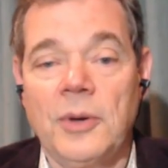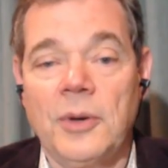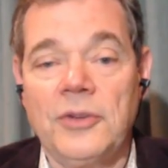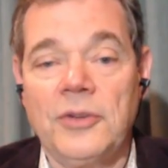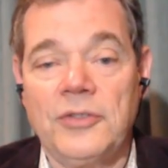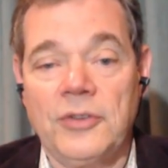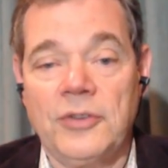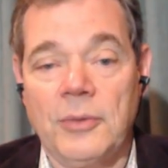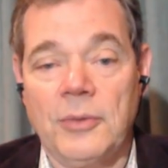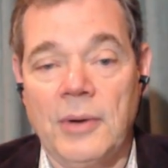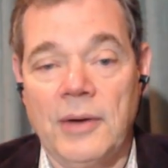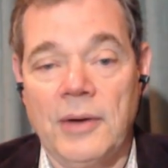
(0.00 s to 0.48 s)

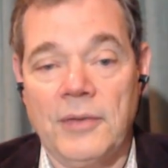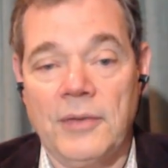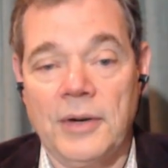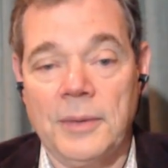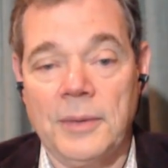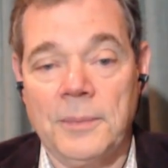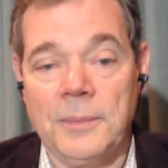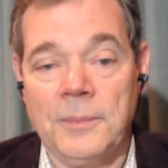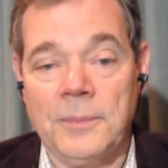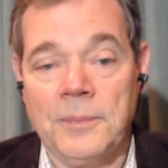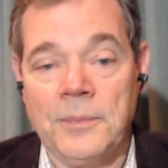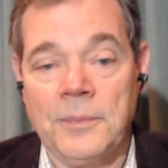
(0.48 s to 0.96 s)

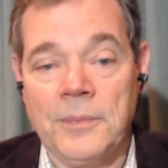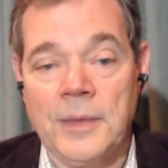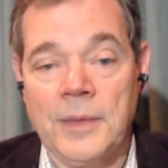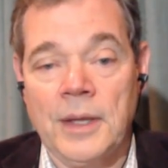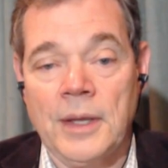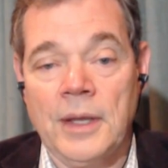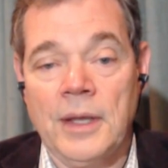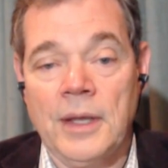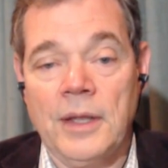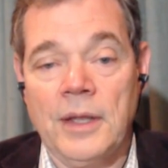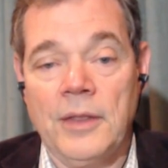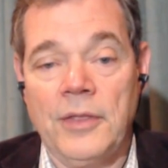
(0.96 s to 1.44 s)
whatsoever.
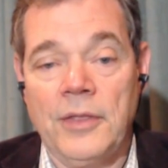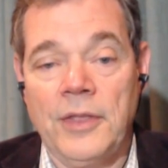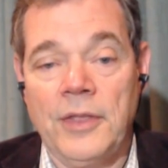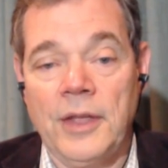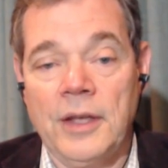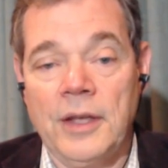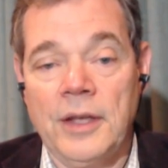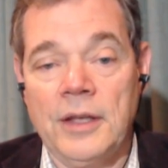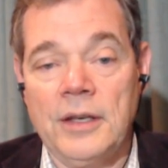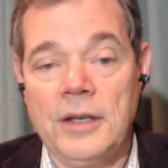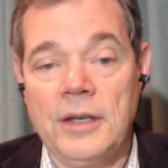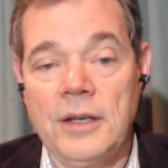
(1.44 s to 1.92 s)

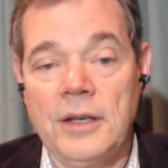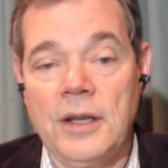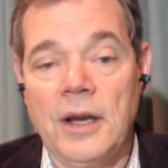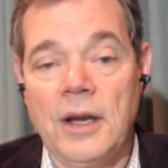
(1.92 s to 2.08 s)
That